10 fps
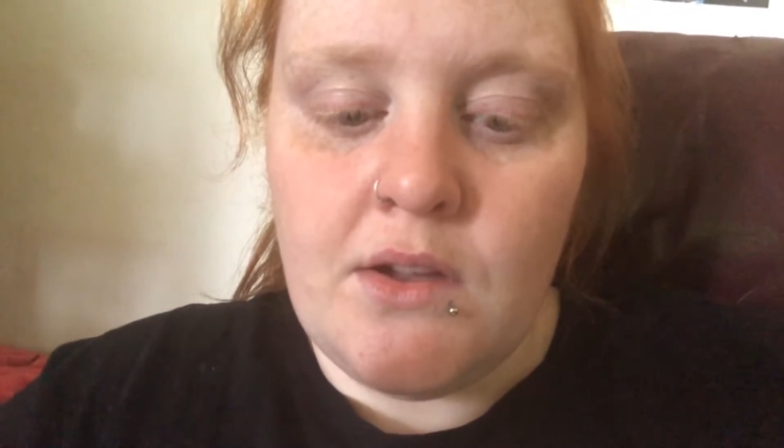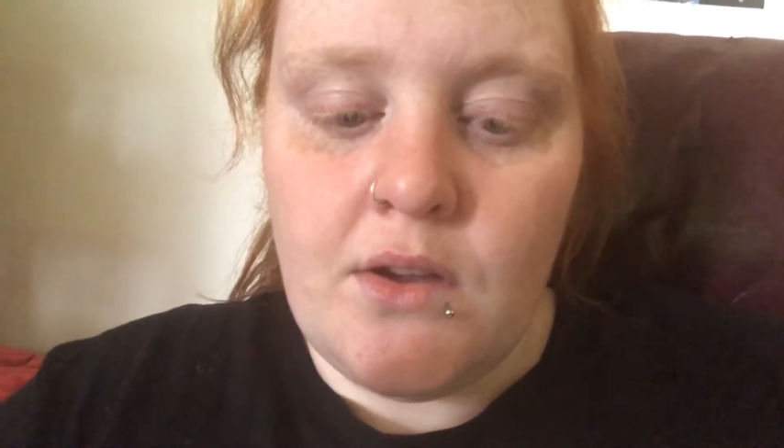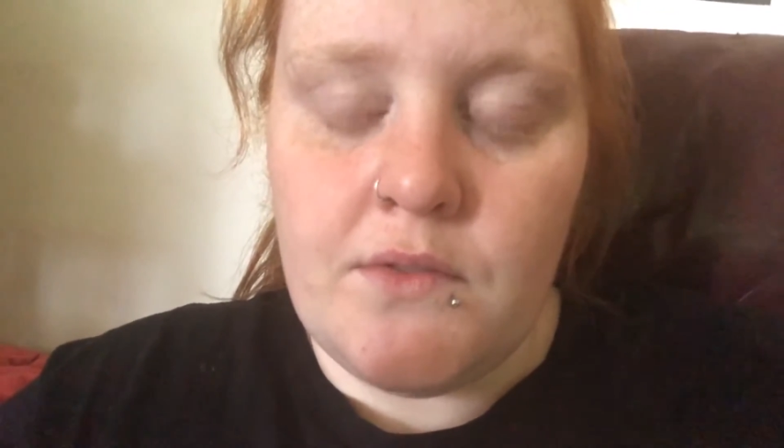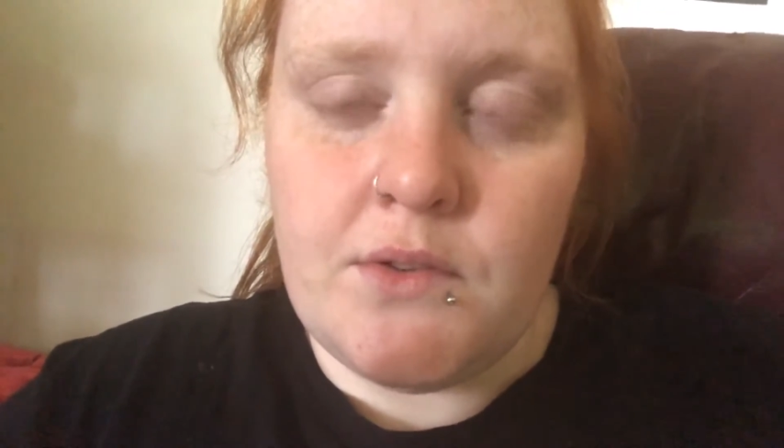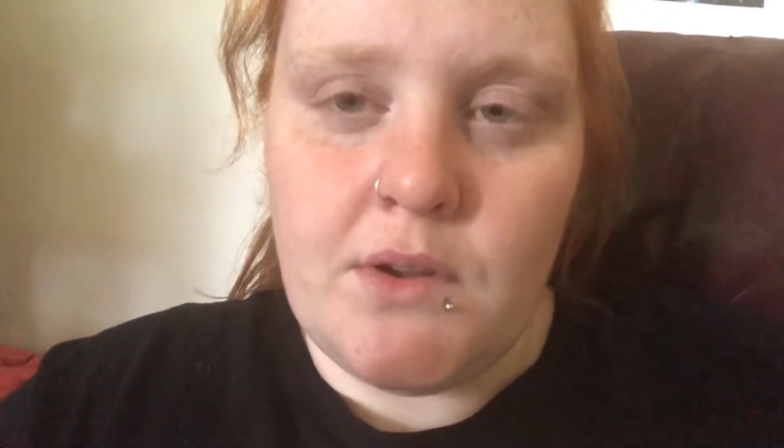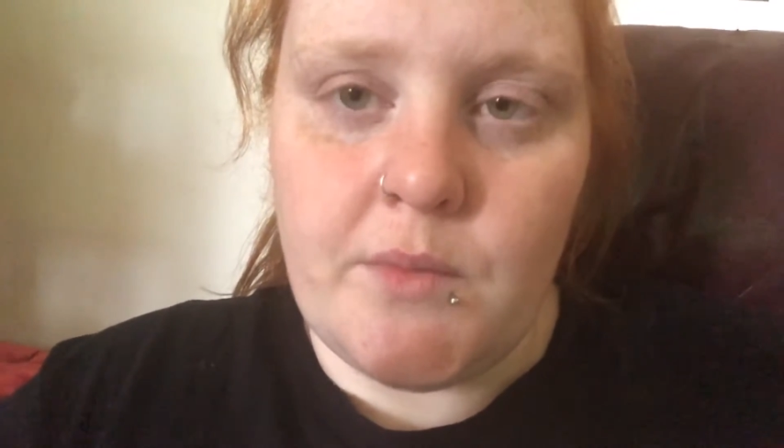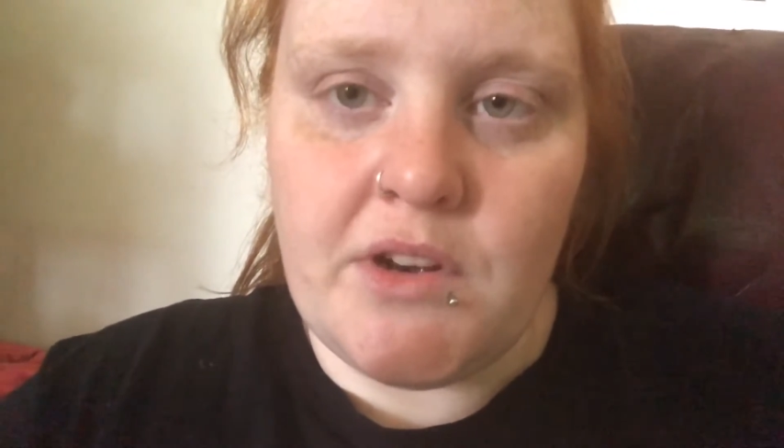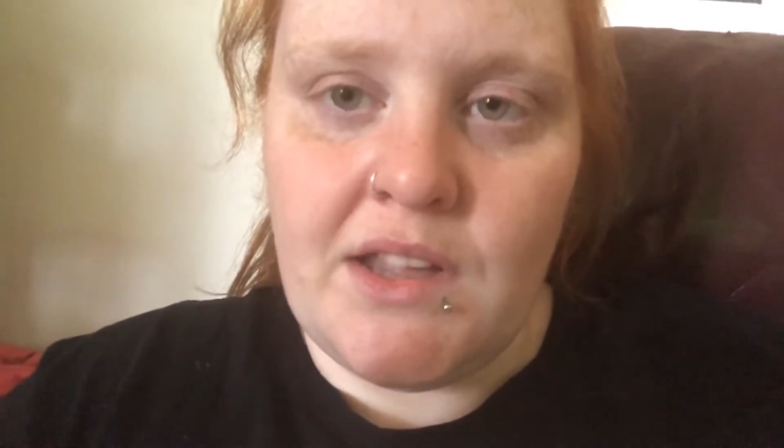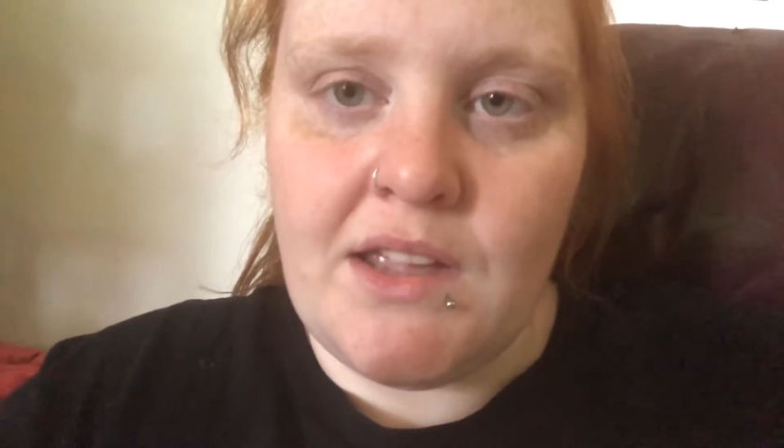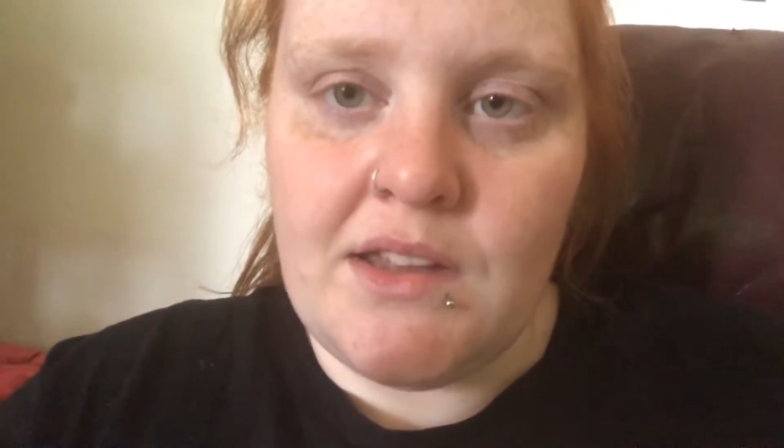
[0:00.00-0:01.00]
of knowing what
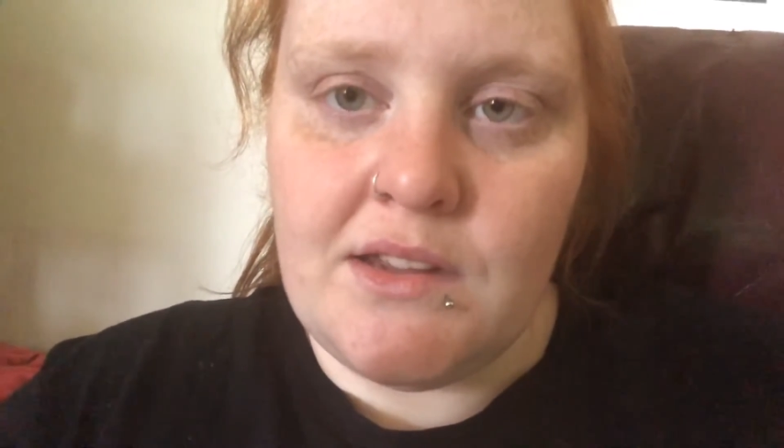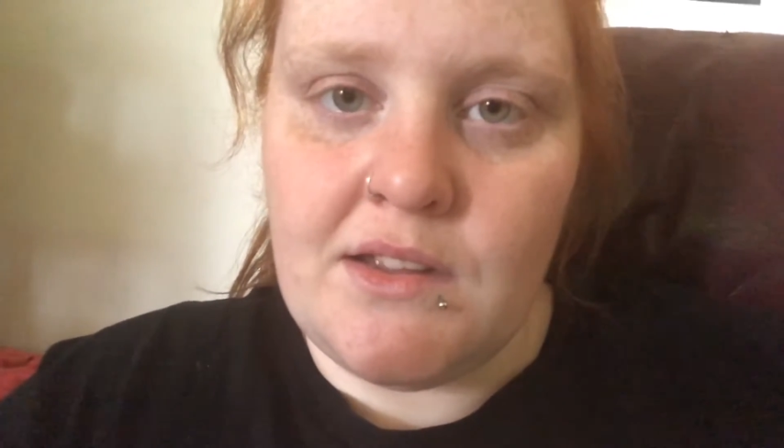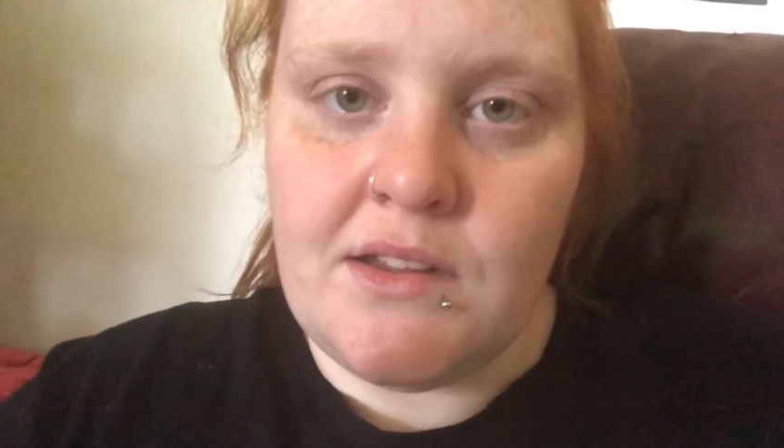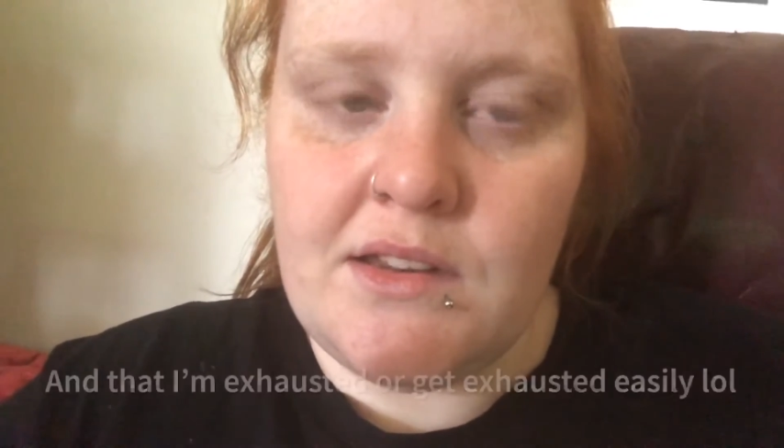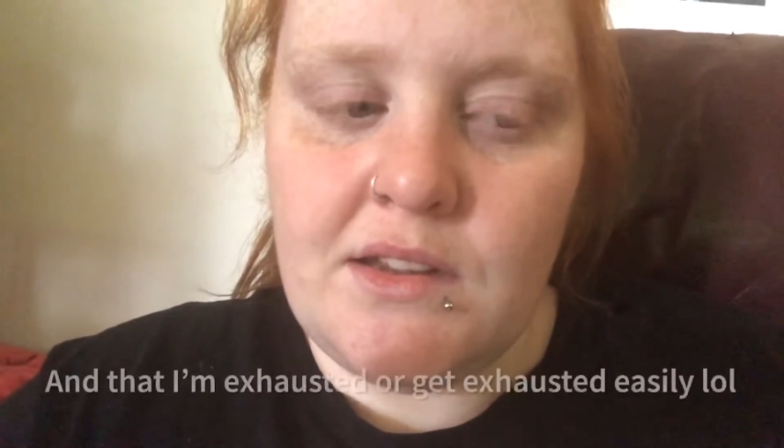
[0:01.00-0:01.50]
I can and can't